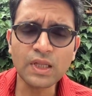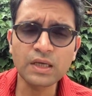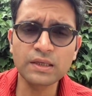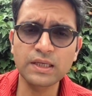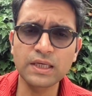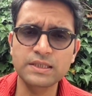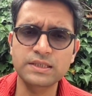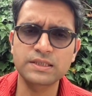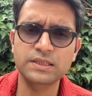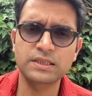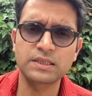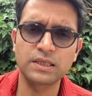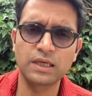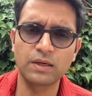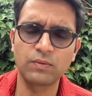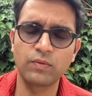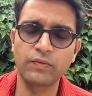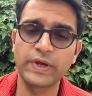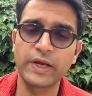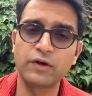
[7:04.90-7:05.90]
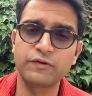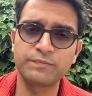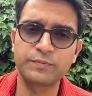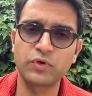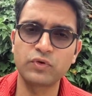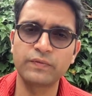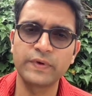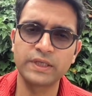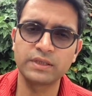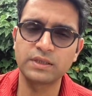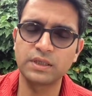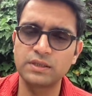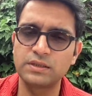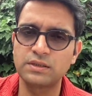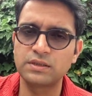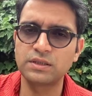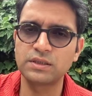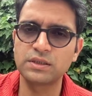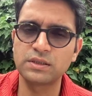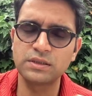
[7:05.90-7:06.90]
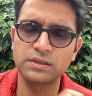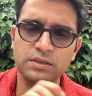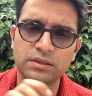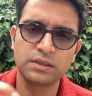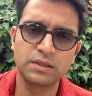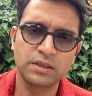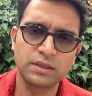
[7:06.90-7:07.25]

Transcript: that's a way of proving that the